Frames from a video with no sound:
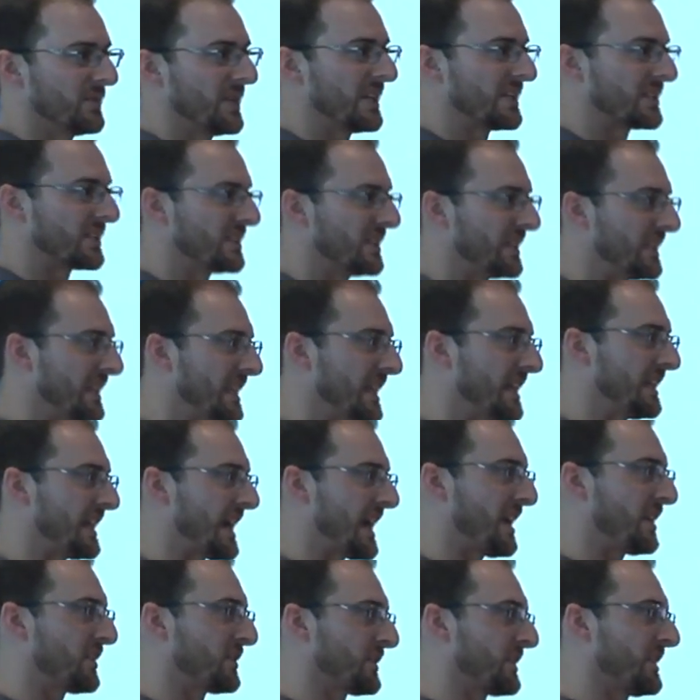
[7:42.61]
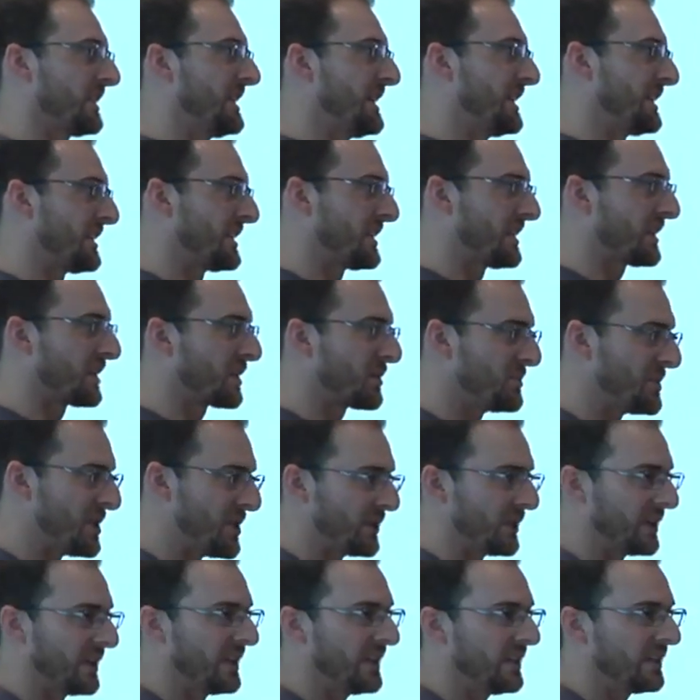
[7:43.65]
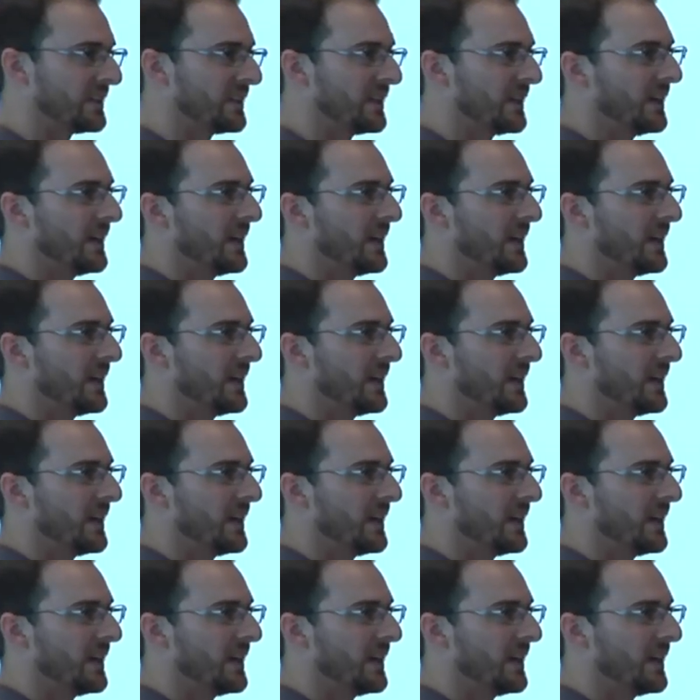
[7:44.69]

It's to get out into the community